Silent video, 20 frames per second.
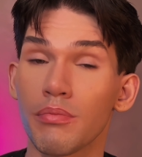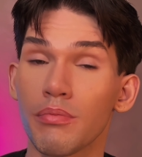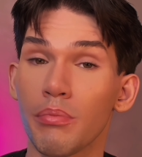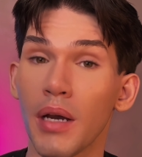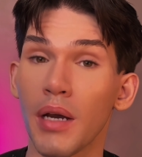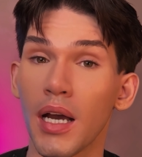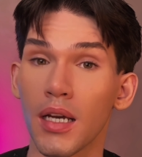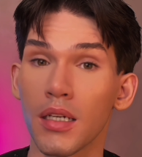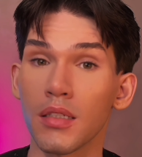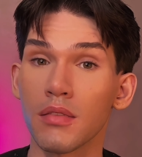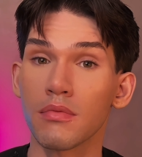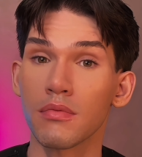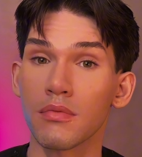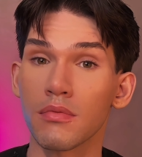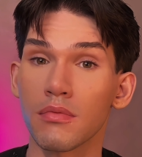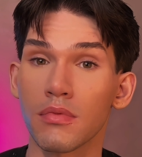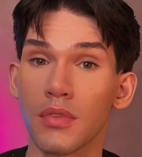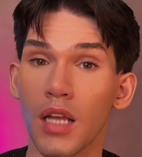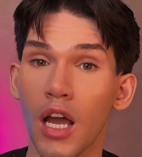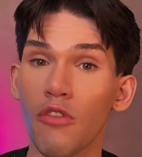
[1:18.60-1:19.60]

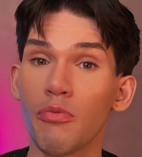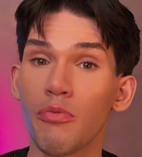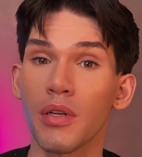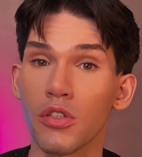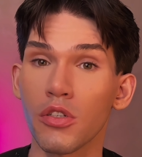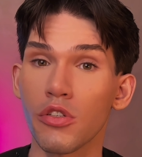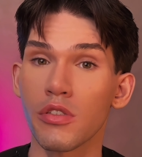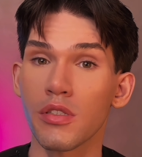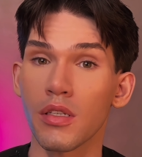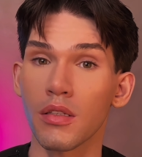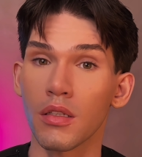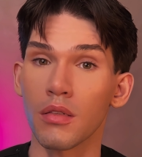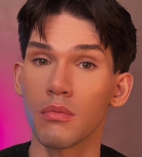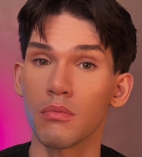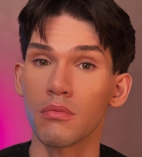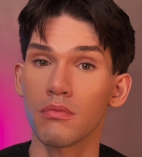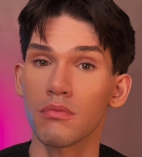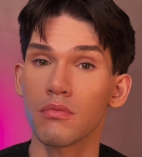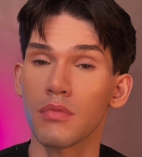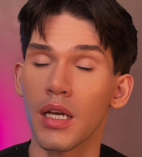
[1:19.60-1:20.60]
but I've been using
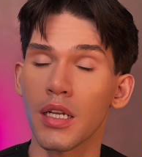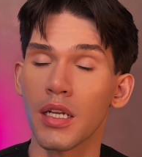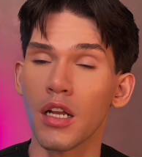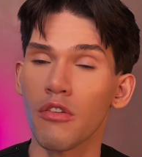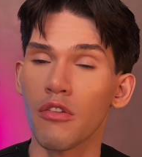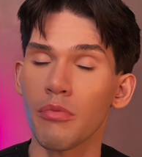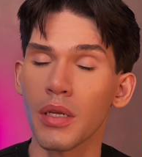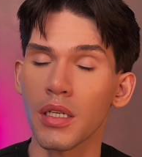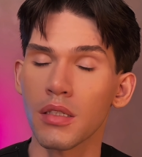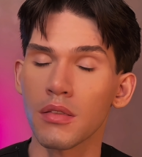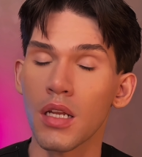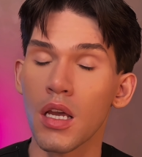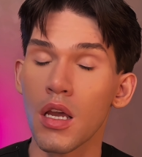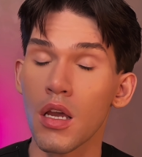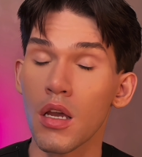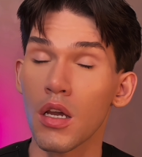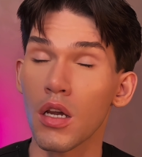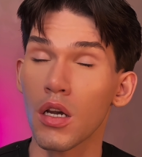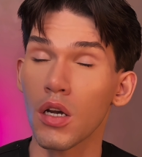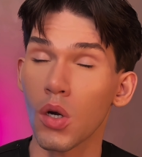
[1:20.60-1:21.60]
them and I've been
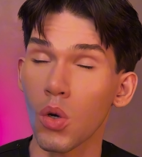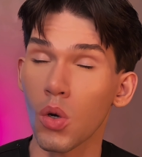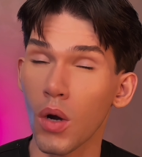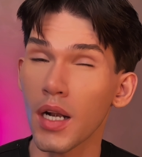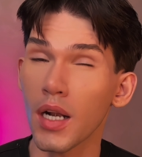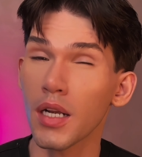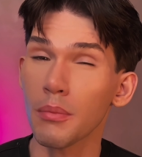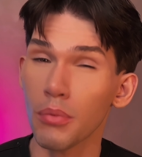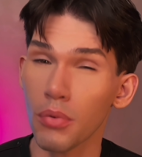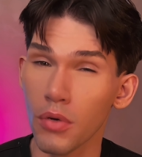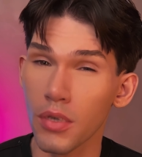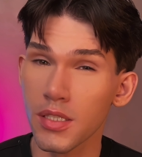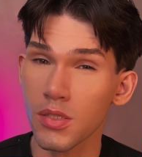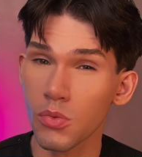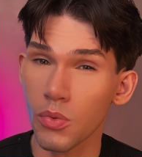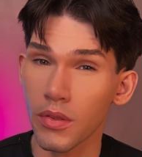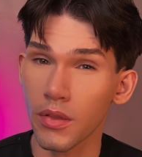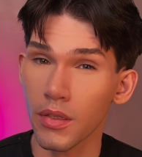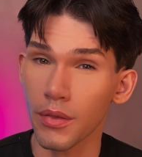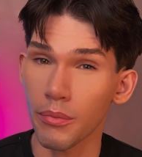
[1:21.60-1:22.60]
quite
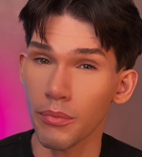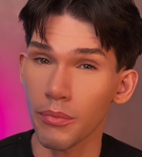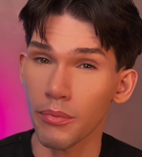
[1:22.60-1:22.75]
impressed with them.